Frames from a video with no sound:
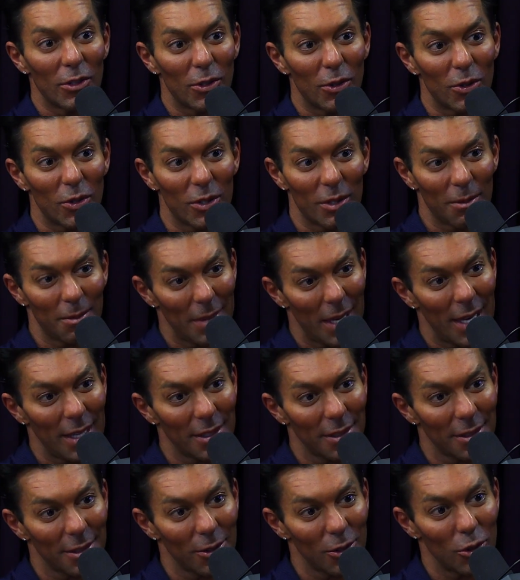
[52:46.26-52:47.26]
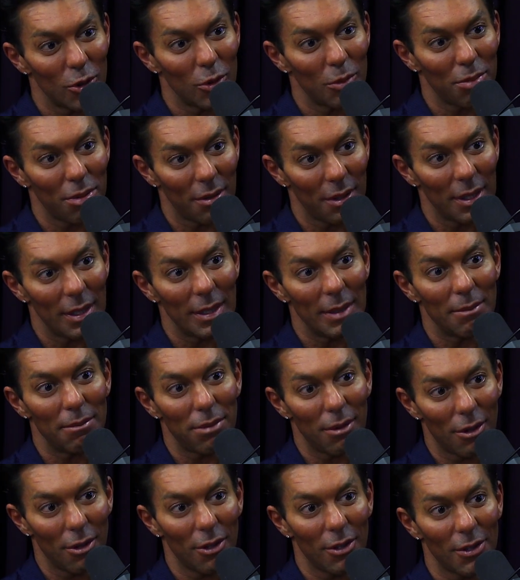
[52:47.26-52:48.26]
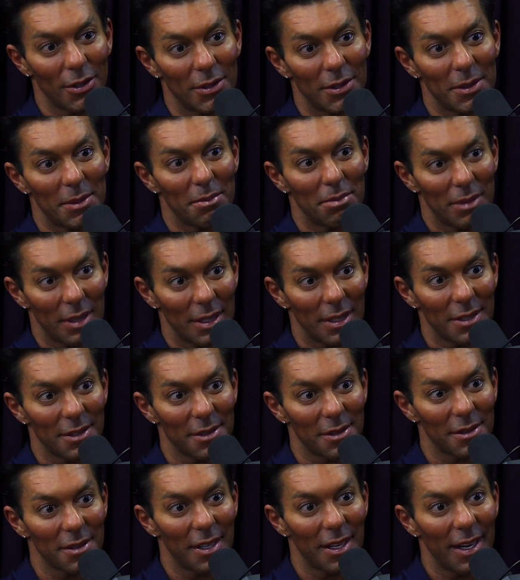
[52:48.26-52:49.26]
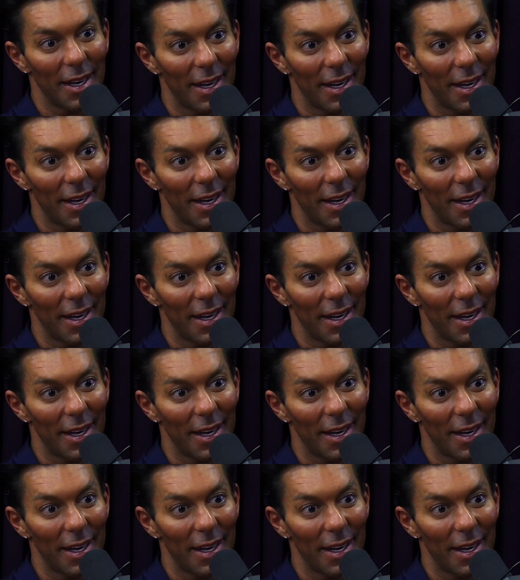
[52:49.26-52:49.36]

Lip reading: to some not so pretty broad's place.